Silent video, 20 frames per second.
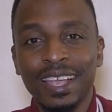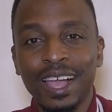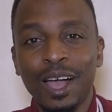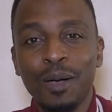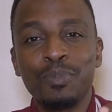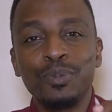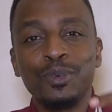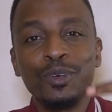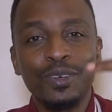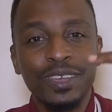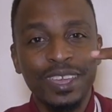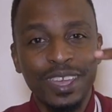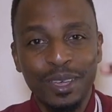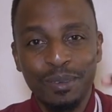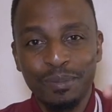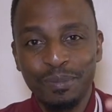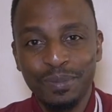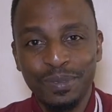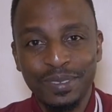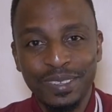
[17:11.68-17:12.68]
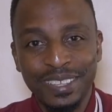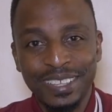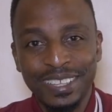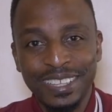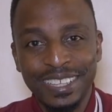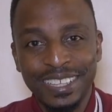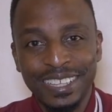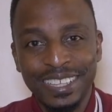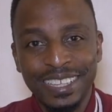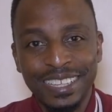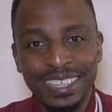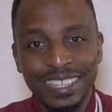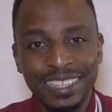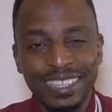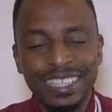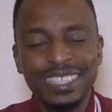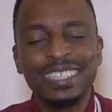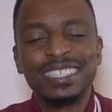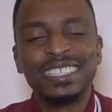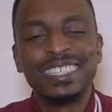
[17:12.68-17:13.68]
Up your game.
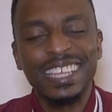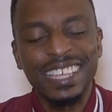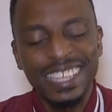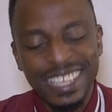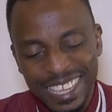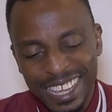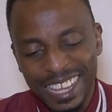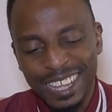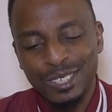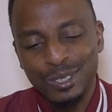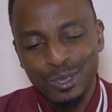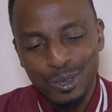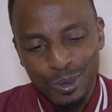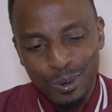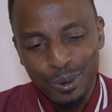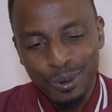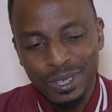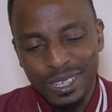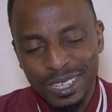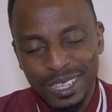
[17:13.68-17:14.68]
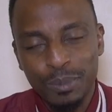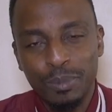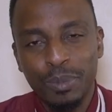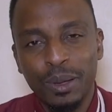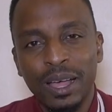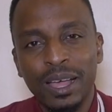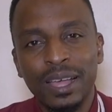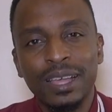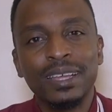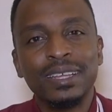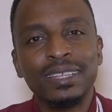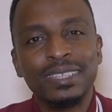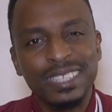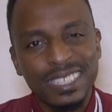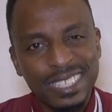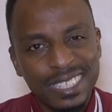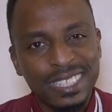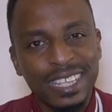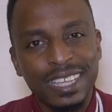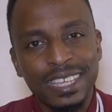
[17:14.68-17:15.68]
This is the year to go deeper.
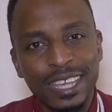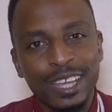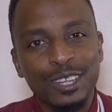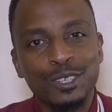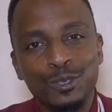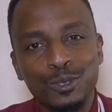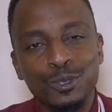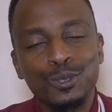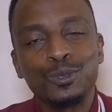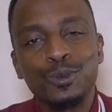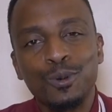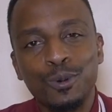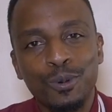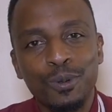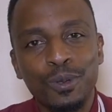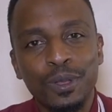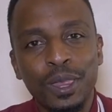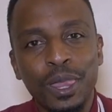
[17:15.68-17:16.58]
This is the year to sow.